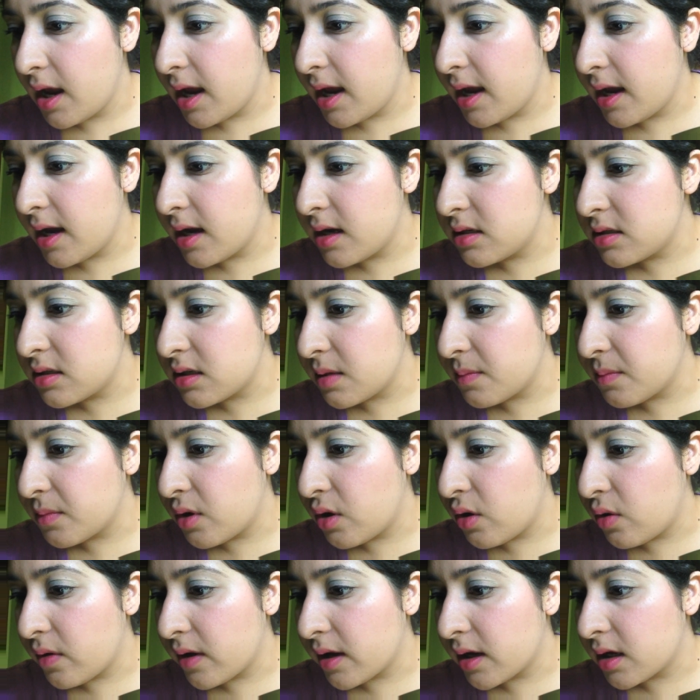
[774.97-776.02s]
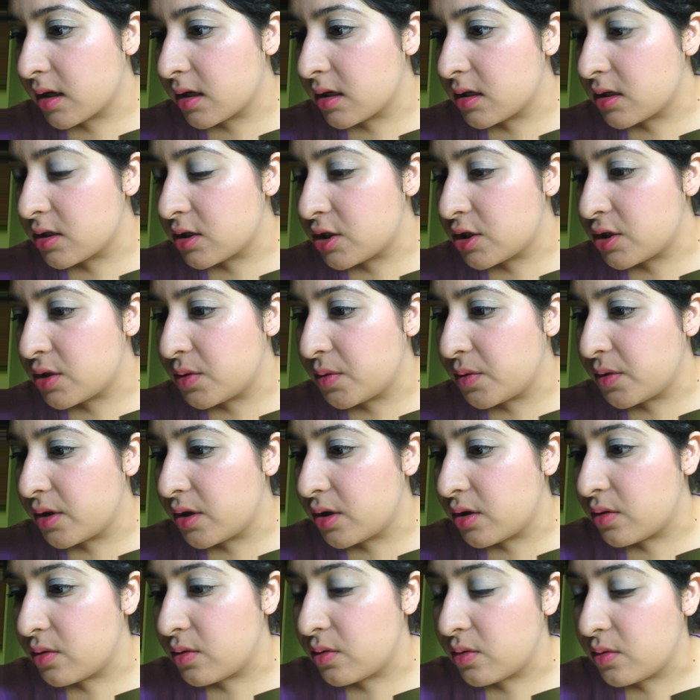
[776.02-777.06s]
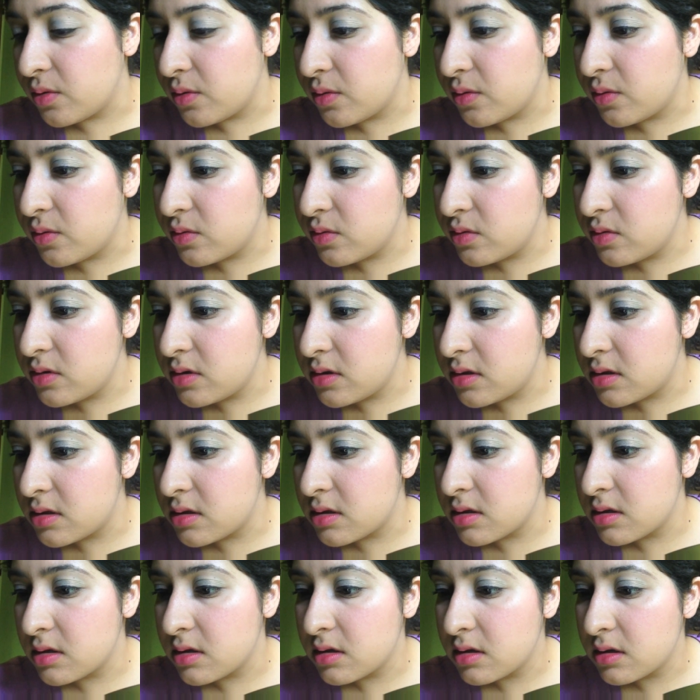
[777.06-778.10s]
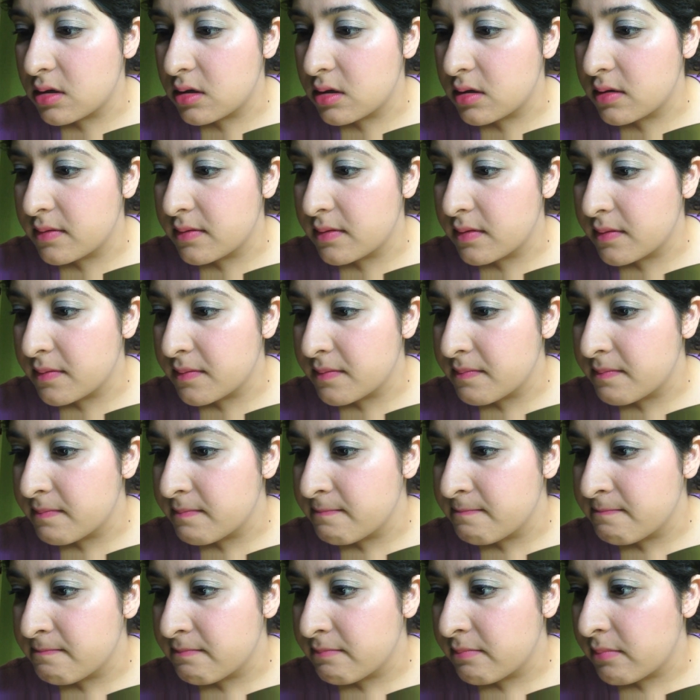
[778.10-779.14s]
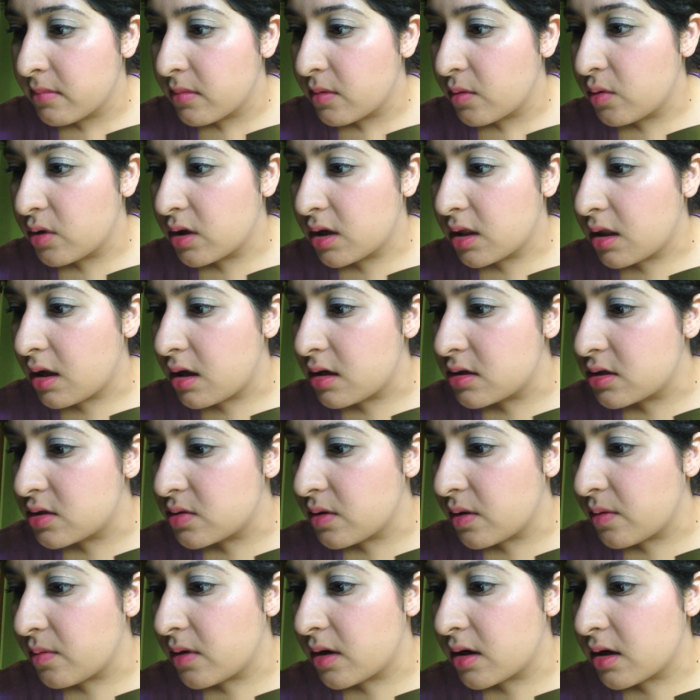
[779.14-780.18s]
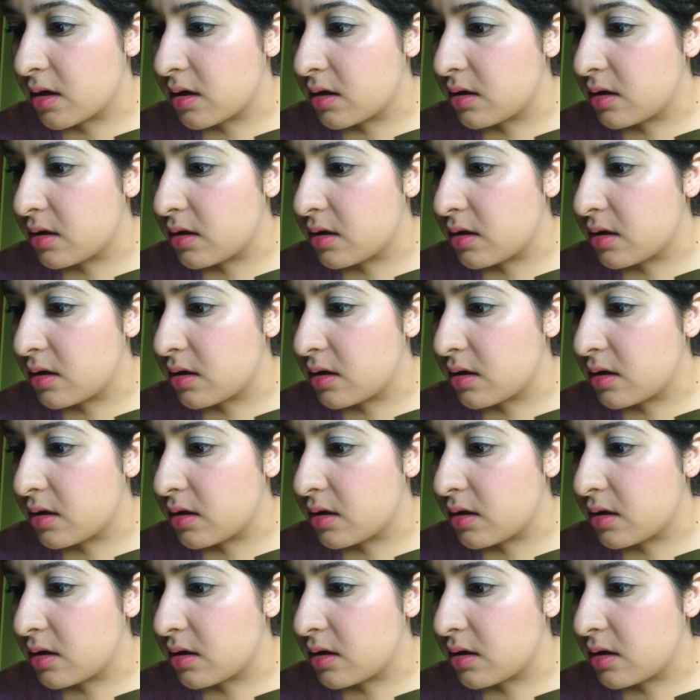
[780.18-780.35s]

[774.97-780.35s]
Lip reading: And I'm going to use, what gloss do I want to